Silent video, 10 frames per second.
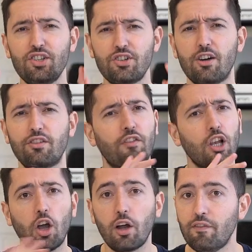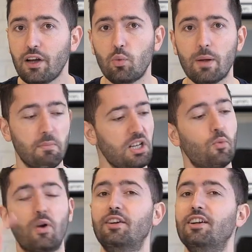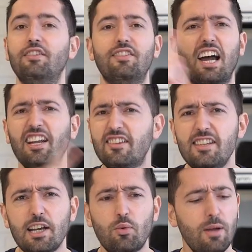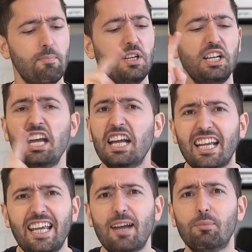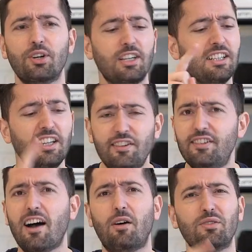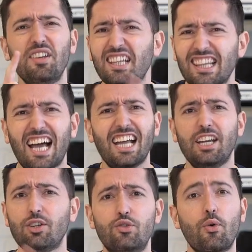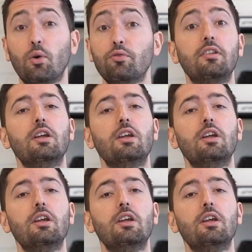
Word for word: in charge of a lot of equipment, whether it's IT equipment, camera, sound, lighting, drones,